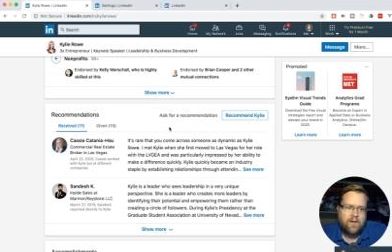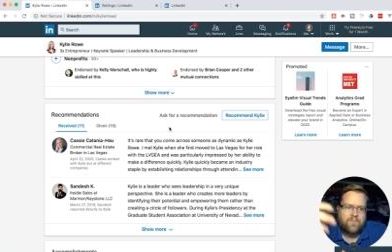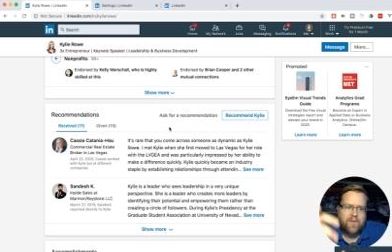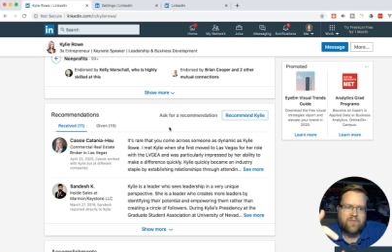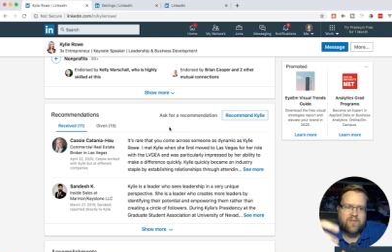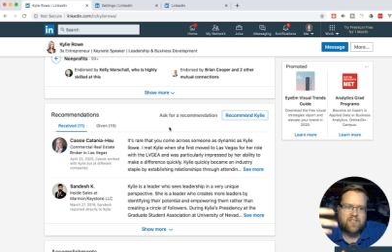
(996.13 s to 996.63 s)

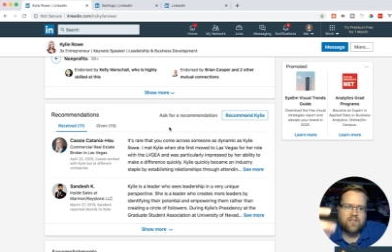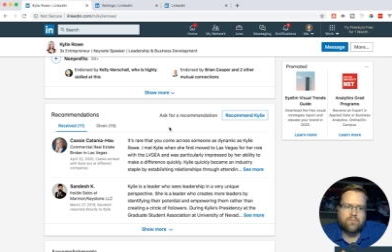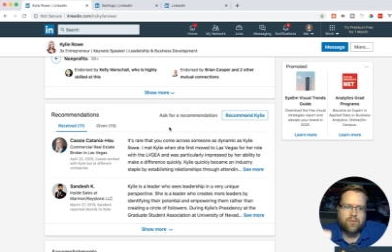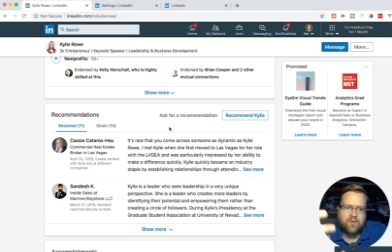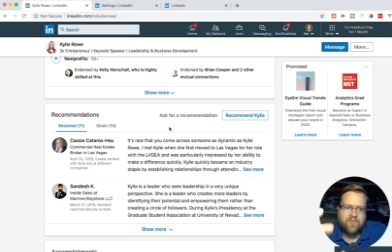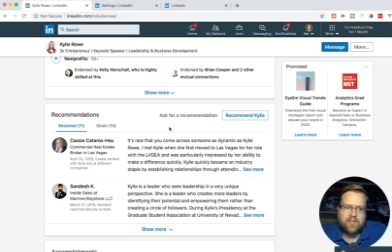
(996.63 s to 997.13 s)
and these are
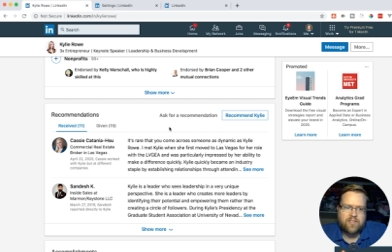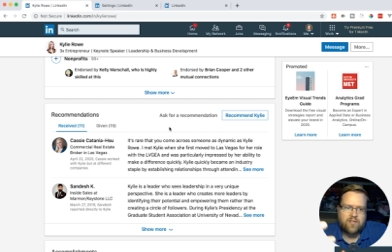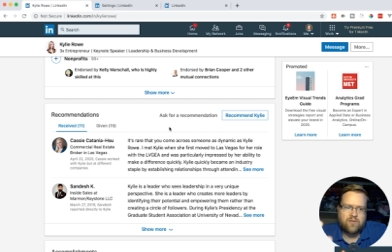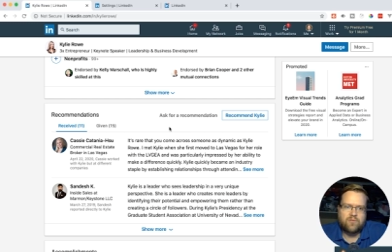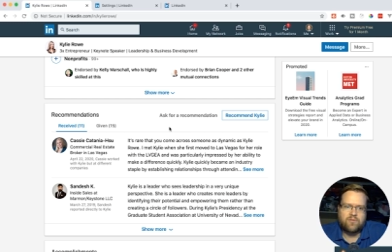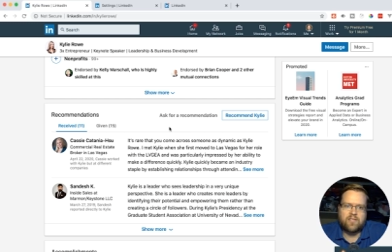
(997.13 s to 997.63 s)
perfect
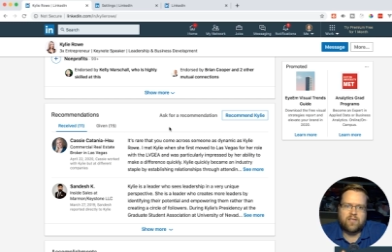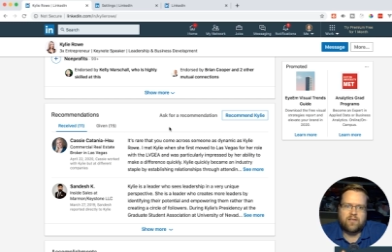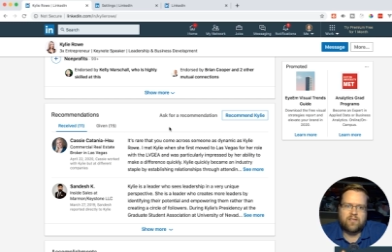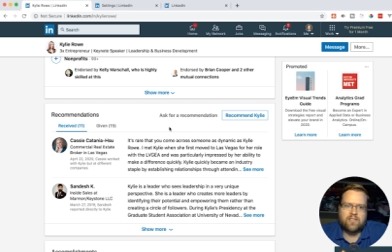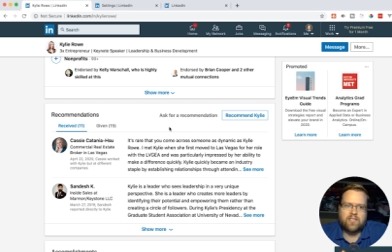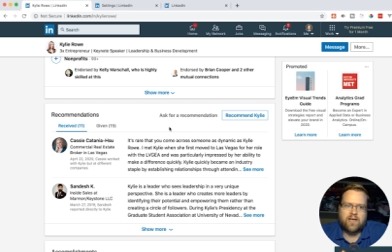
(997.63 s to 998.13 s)
too to
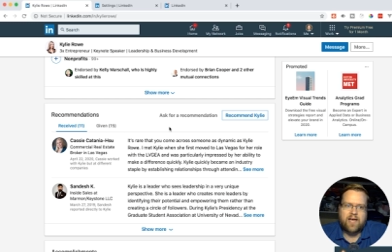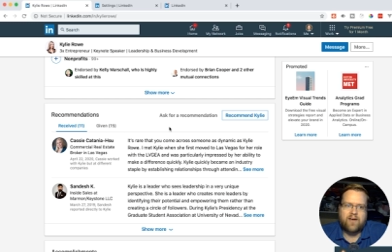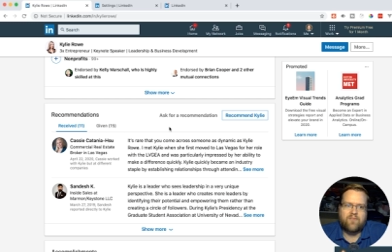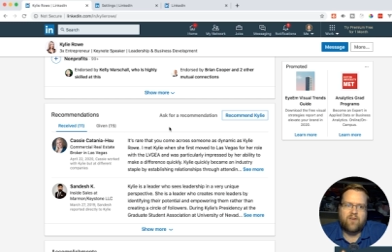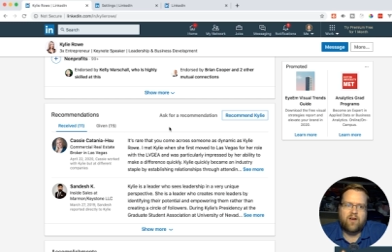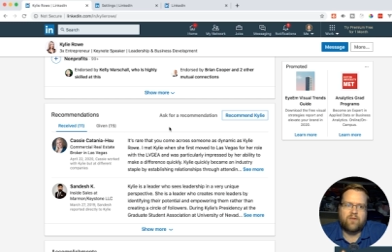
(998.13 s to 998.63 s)
to
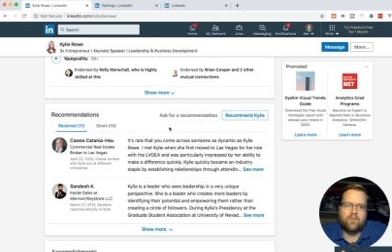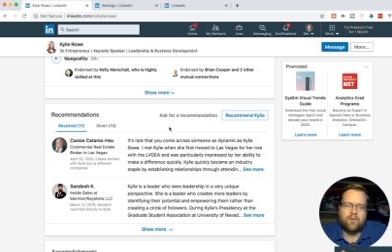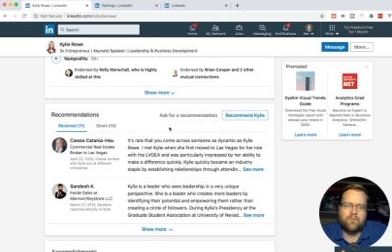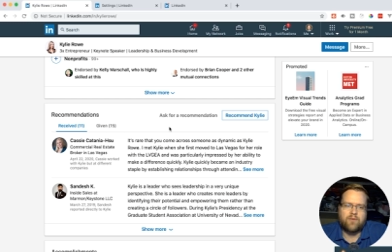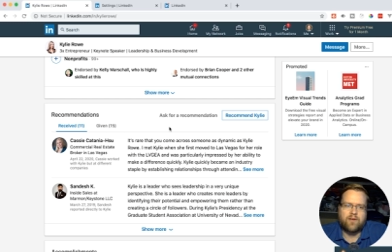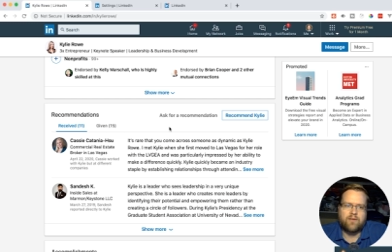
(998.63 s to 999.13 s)
have other
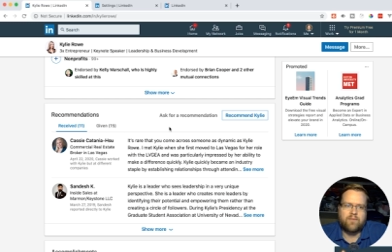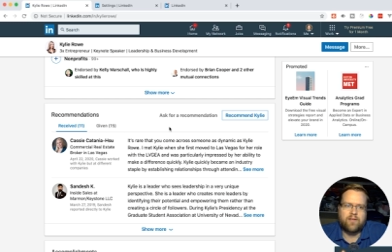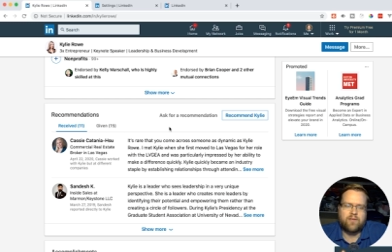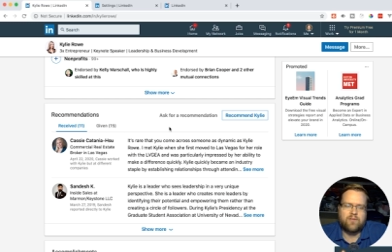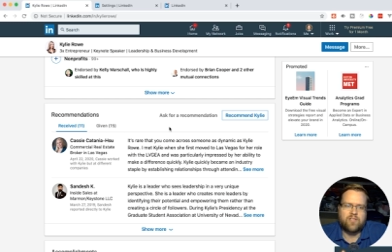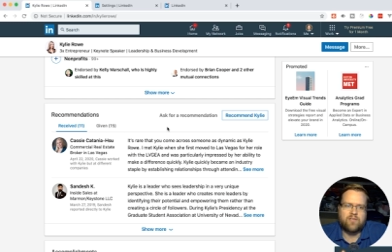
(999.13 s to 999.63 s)
people recommend
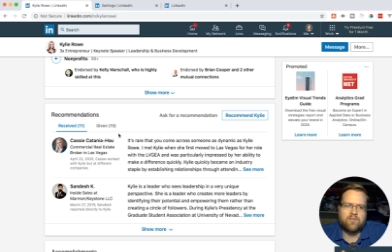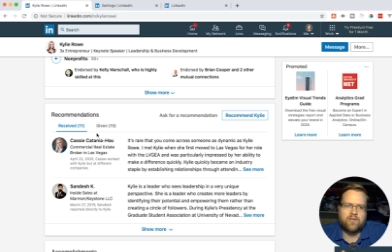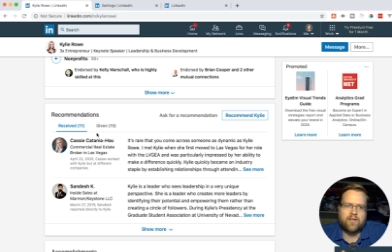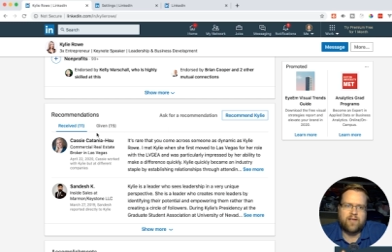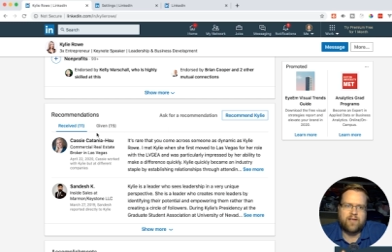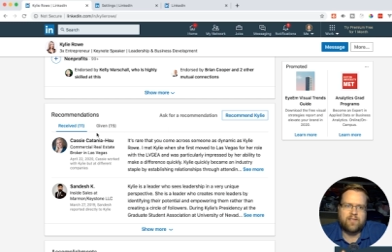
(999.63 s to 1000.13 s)
you. She
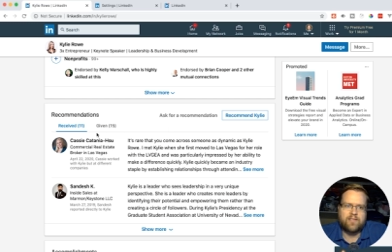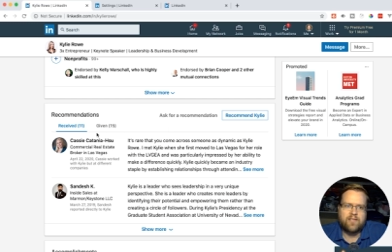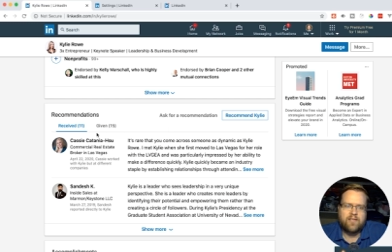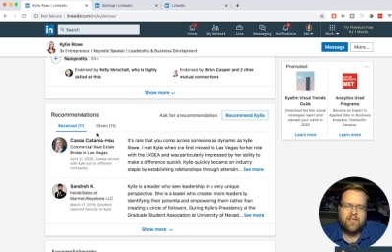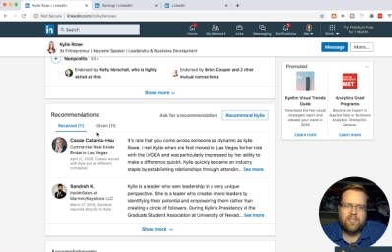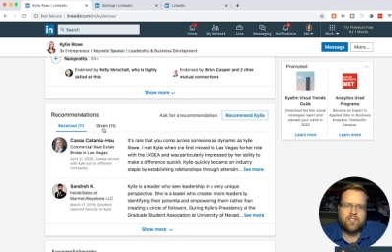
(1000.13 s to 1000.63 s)
already has.
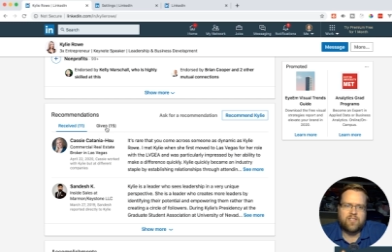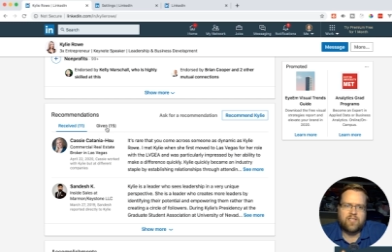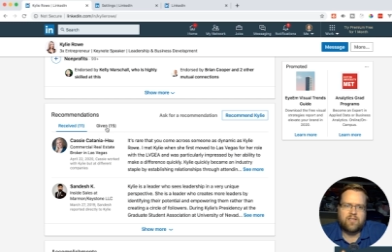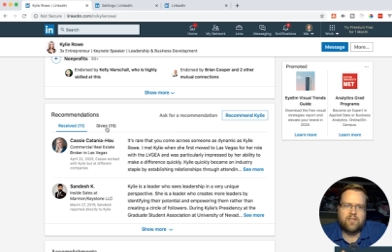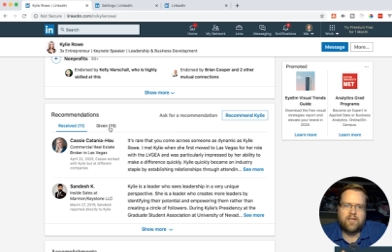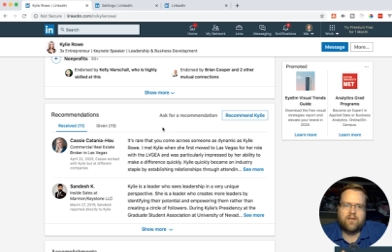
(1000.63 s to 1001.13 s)
She's
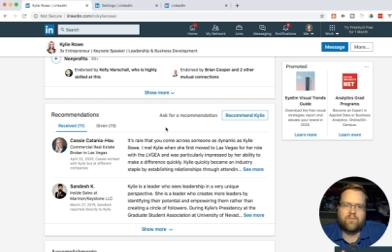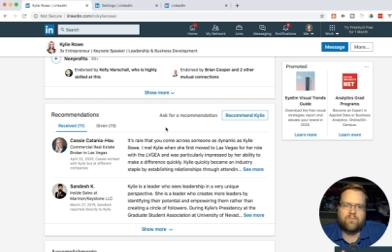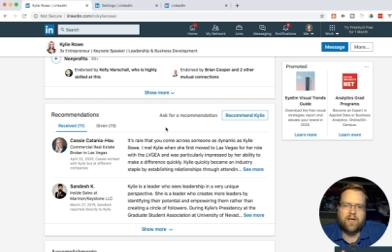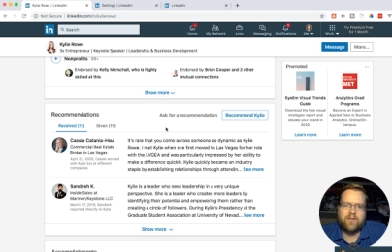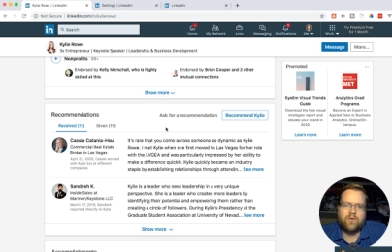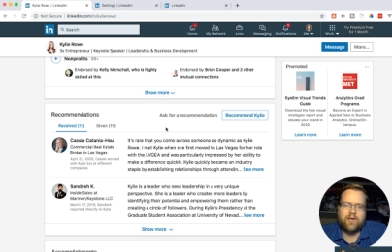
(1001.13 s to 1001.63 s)
and
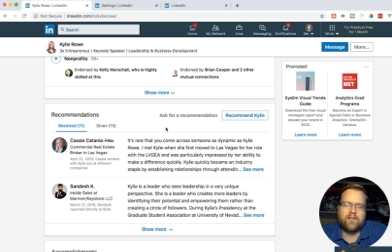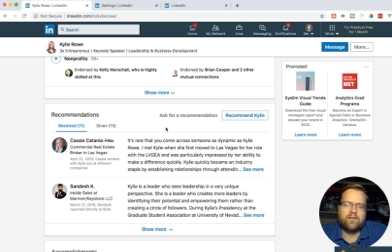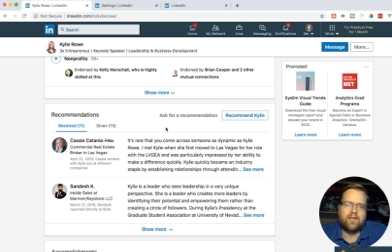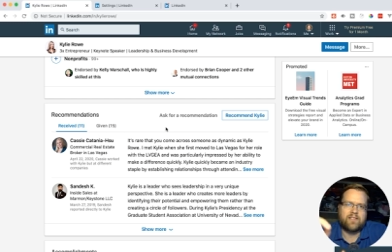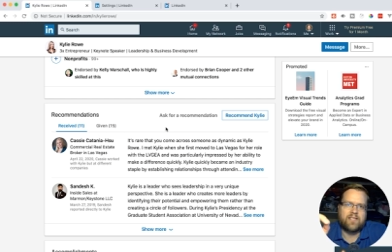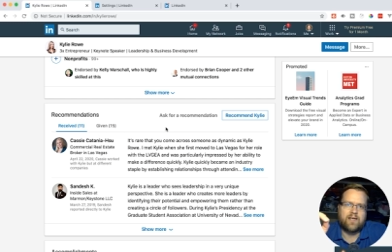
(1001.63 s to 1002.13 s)
by the way, a
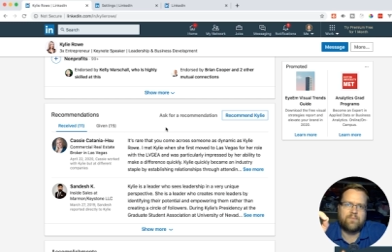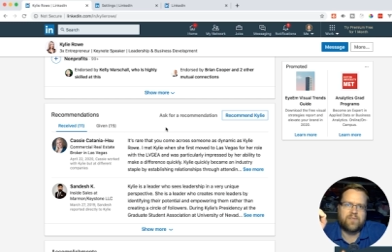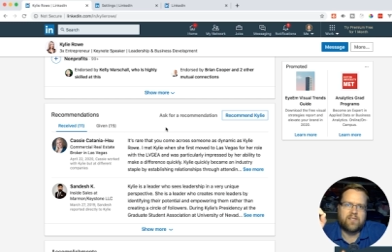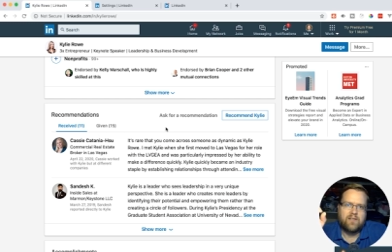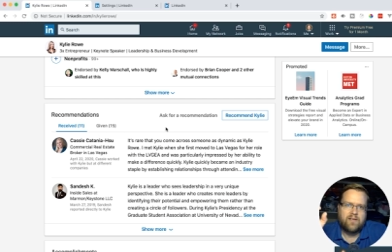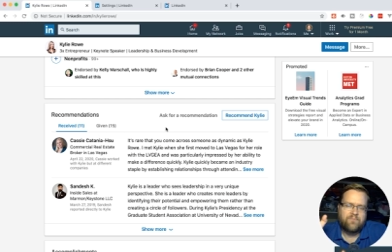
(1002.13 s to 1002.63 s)
lot of
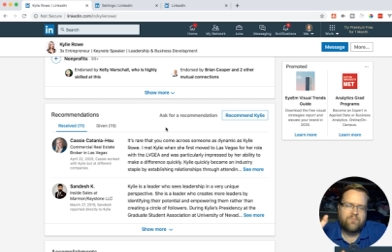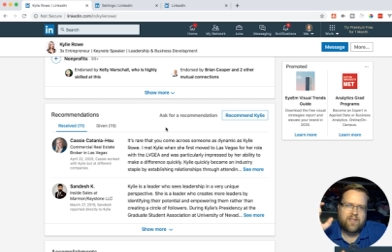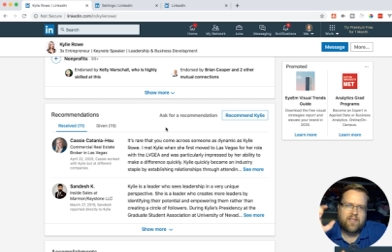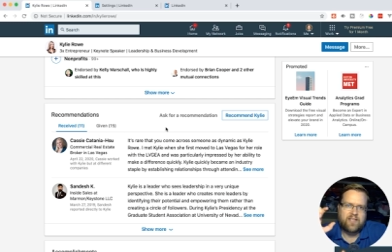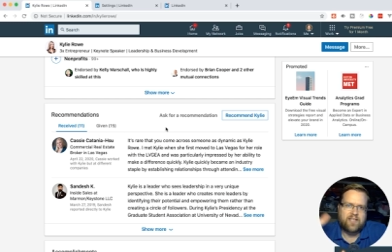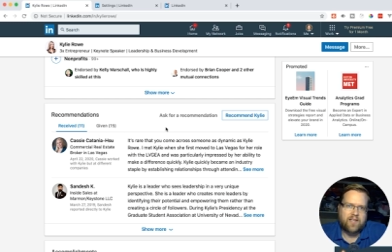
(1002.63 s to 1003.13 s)
times
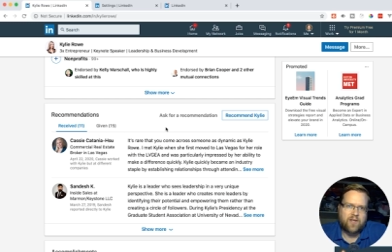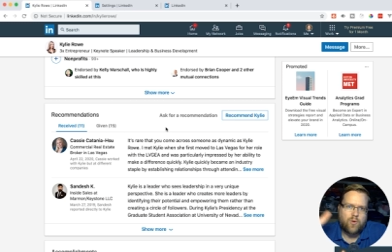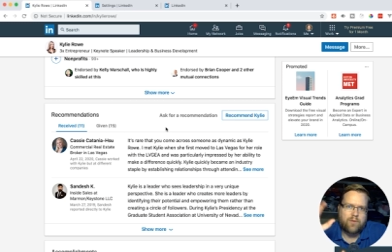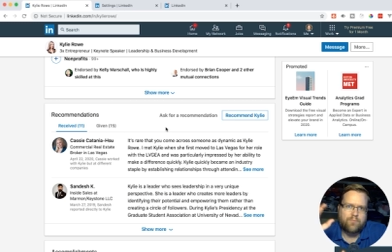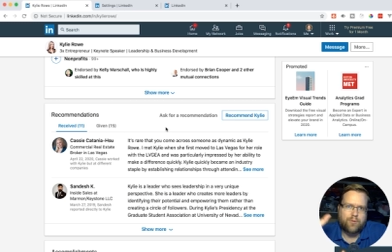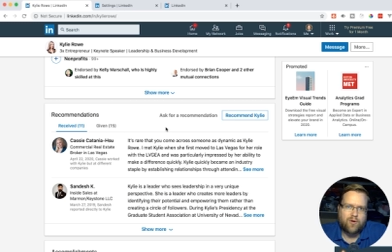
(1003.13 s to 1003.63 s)
it's kind of
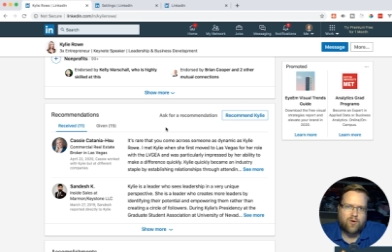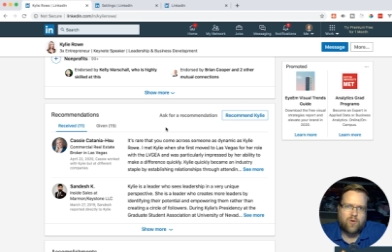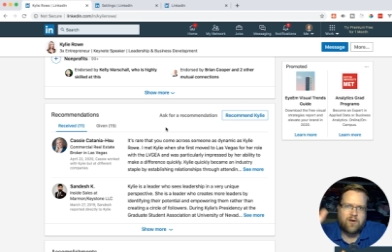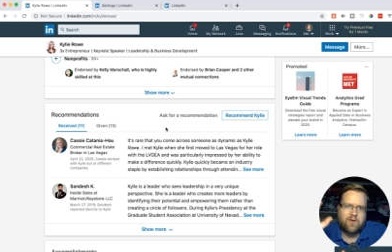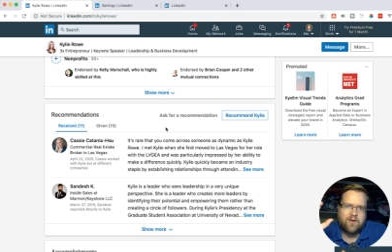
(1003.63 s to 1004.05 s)
quid pro quo